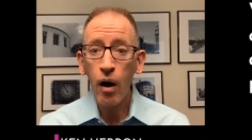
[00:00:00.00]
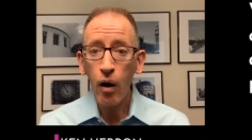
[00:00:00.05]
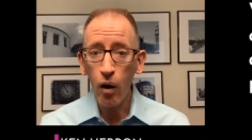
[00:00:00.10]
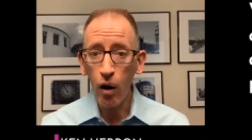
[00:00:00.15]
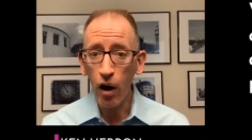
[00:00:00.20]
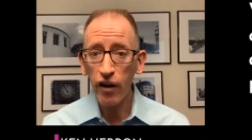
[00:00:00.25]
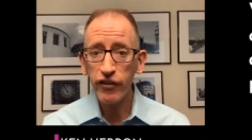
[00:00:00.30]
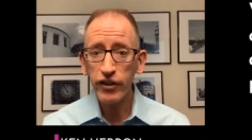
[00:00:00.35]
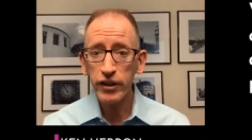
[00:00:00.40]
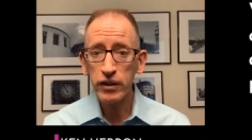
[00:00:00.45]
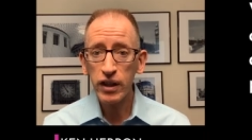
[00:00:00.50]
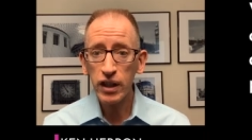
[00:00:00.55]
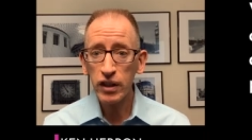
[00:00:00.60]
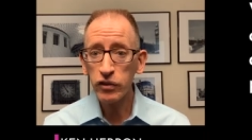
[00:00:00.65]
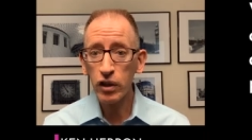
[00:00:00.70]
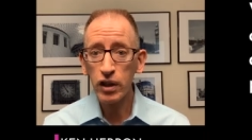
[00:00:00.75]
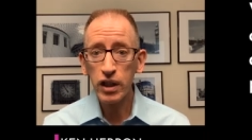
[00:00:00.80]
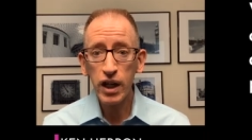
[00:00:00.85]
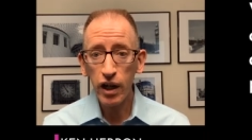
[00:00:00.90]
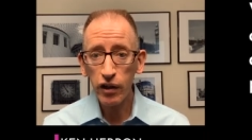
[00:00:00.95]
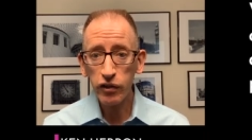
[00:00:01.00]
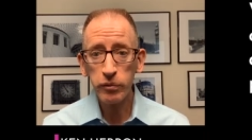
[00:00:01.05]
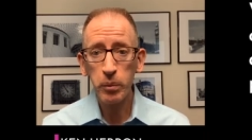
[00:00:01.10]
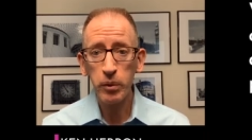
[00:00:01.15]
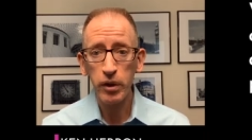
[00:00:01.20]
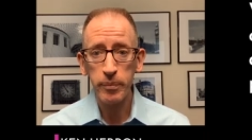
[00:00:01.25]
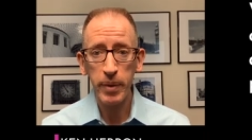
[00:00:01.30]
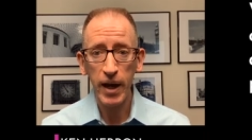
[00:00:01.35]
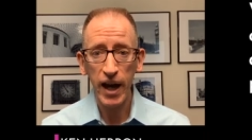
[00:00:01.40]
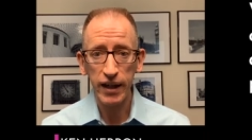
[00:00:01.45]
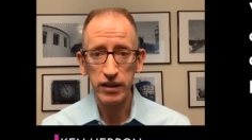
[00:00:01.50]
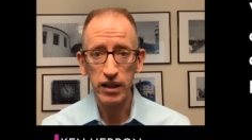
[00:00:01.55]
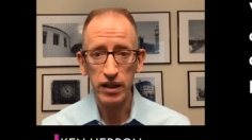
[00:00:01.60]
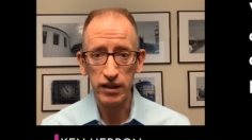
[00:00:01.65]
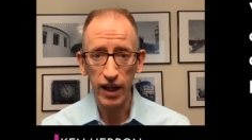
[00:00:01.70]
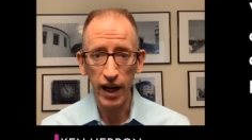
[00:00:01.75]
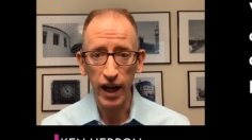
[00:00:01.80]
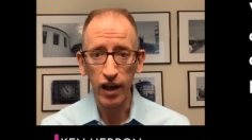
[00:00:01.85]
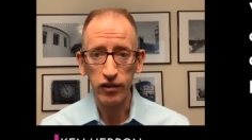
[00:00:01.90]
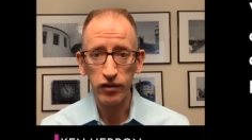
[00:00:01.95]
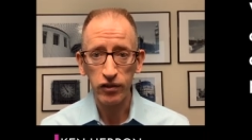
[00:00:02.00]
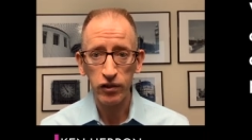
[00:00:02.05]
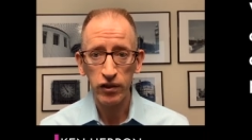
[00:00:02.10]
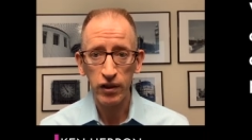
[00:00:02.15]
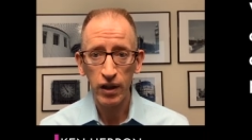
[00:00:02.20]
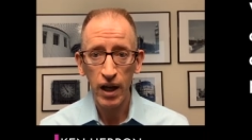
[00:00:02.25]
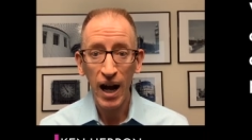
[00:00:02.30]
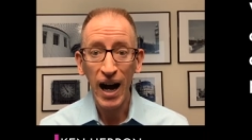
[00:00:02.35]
Often, these are customer impacting tasks.